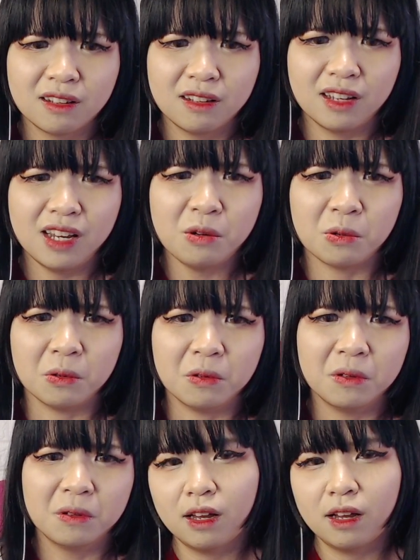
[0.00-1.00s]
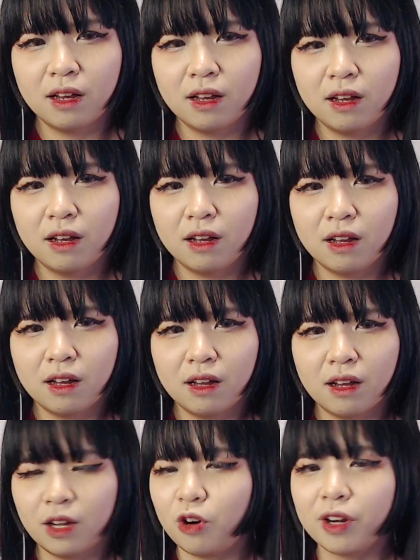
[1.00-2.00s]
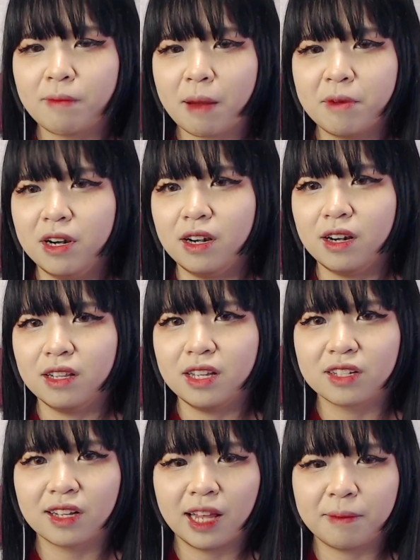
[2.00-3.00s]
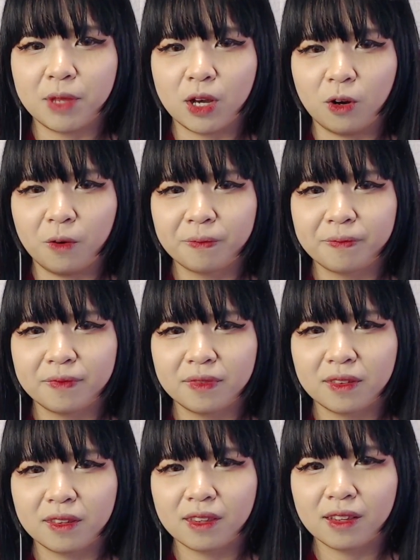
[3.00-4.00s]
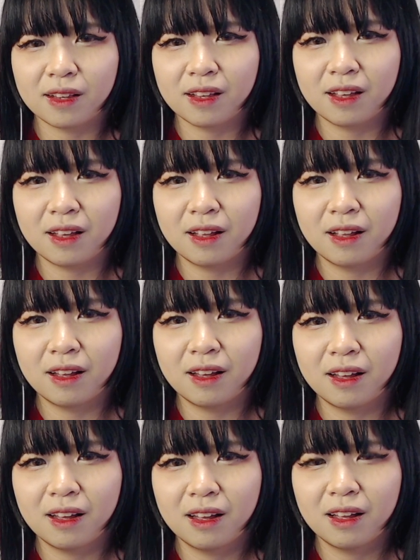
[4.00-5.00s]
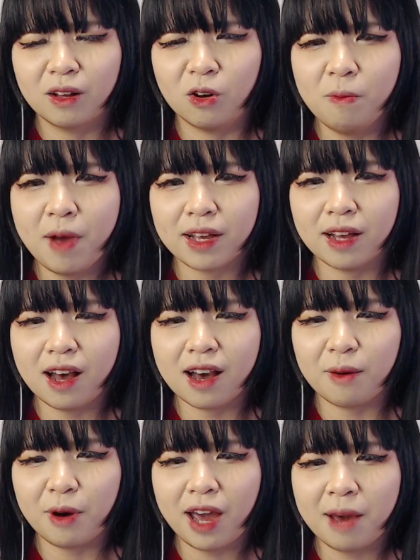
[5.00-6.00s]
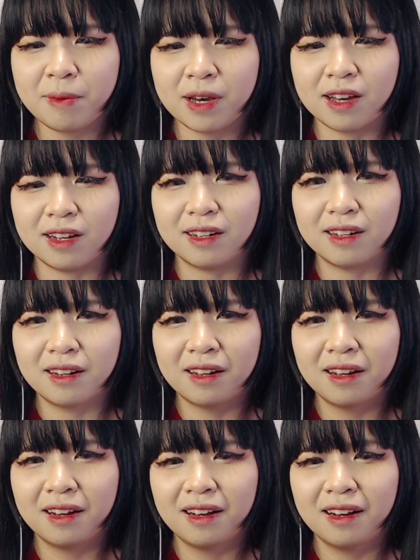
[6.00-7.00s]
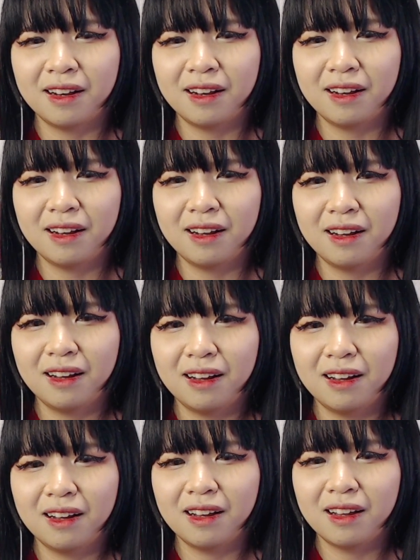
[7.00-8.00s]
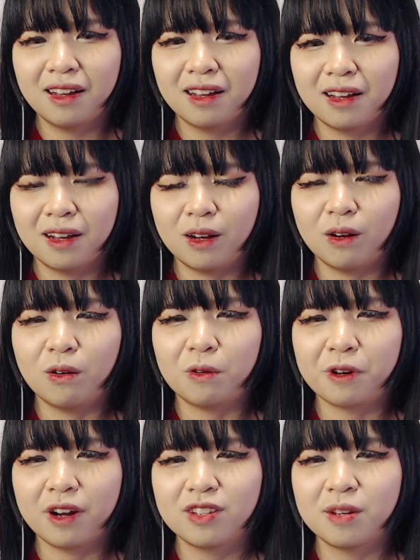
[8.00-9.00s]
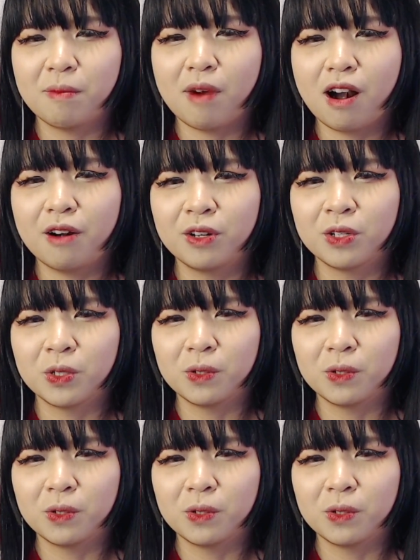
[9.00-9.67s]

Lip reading: Ew. I don't remember this clip though. Oh my God, what happened? Oh, Orochimaru.